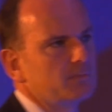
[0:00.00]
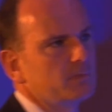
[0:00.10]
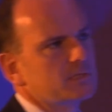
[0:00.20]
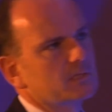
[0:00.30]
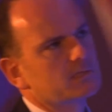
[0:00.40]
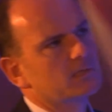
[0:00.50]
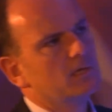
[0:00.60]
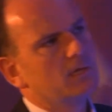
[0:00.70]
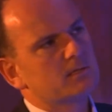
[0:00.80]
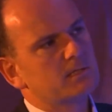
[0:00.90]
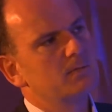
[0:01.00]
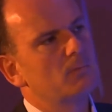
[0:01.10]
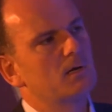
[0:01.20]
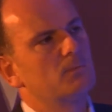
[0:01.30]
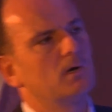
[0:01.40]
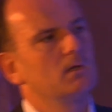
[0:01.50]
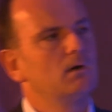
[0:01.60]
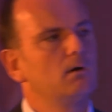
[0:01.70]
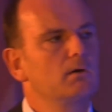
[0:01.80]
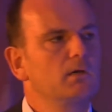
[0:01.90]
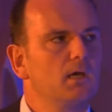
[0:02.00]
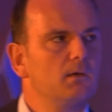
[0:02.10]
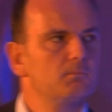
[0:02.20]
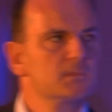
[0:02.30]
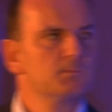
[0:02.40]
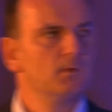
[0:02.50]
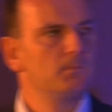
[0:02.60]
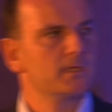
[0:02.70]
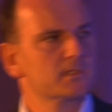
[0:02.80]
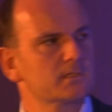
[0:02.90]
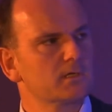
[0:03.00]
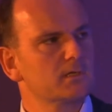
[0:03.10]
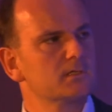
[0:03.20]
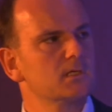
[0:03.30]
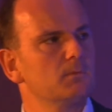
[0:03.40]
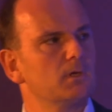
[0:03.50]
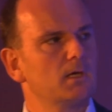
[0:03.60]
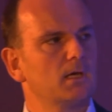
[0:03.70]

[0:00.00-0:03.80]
to business. T-Mobile on small business and consumer,